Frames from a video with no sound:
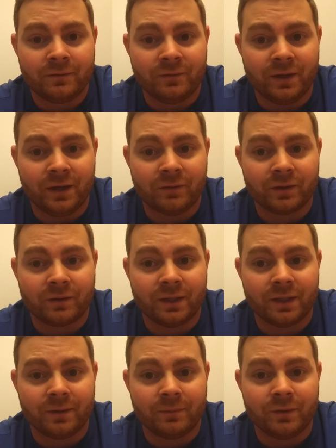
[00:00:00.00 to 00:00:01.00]
Favorite
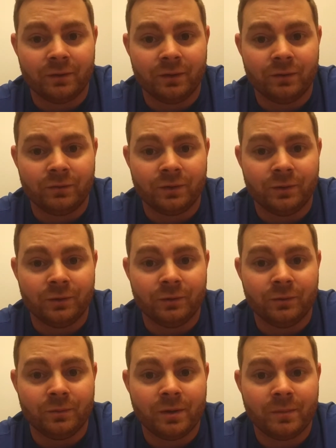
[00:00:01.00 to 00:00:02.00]
thing about
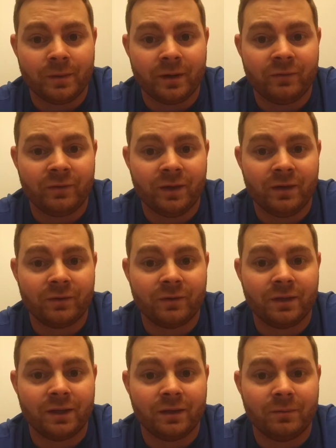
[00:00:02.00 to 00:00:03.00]
YouTube? My favorite
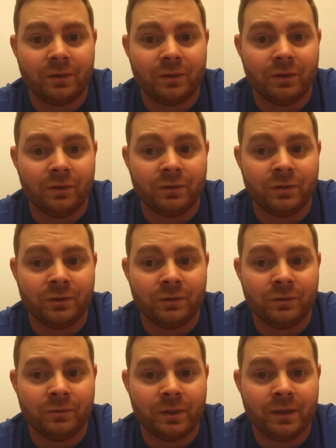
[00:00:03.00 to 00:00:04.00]
thing about
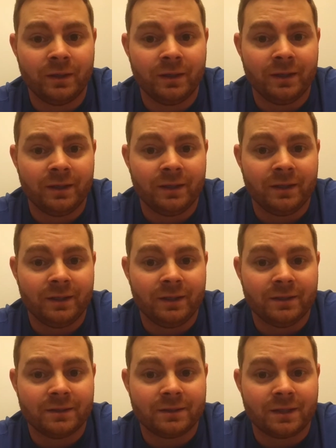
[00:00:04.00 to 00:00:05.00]
YouTube
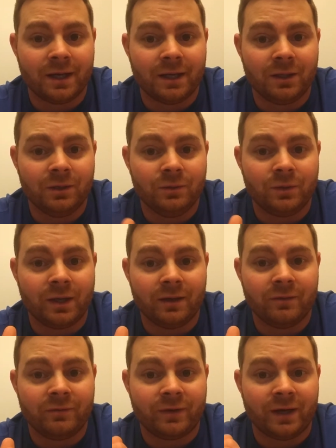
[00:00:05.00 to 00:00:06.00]
is that you
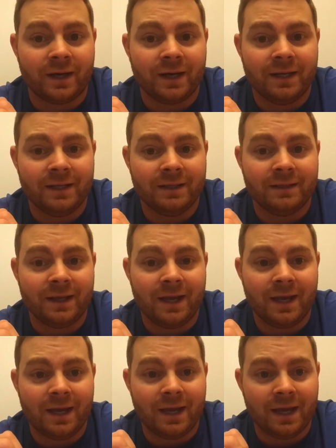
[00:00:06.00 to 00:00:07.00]
can find
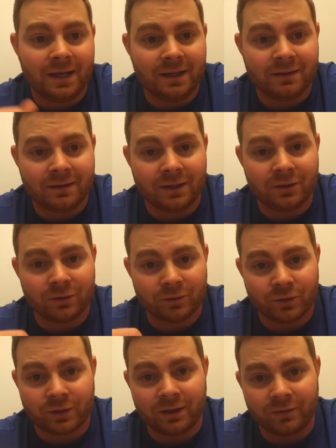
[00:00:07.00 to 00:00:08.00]
anything you're
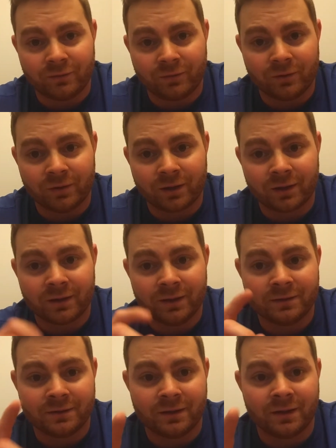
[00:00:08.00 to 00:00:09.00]
looking for
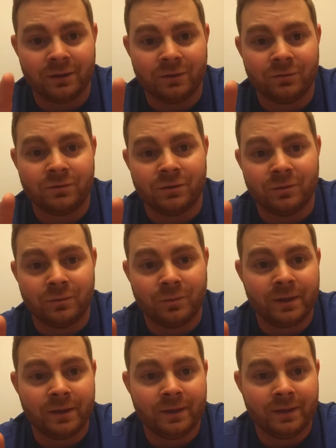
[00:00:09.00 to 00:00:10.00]
is on YouTube.
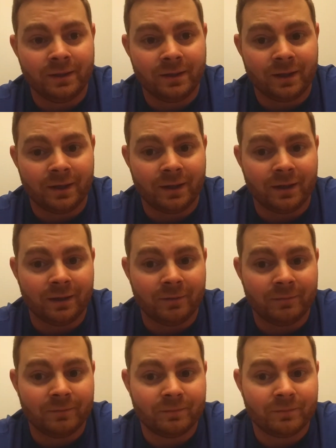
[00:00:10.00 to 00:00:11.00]
I
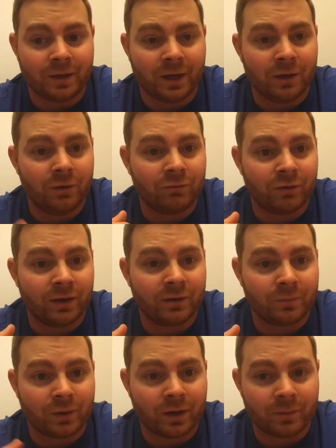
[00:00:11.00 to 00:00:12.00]
own
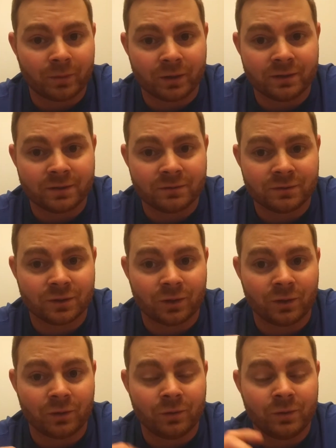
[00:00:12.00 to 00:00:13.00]
rental properties,
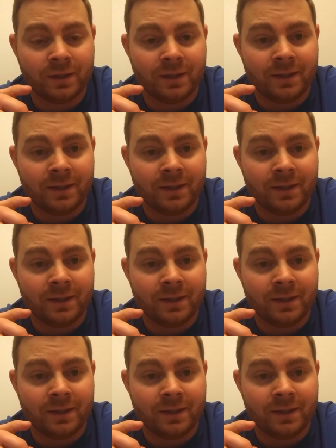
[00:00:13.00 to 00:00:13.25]
so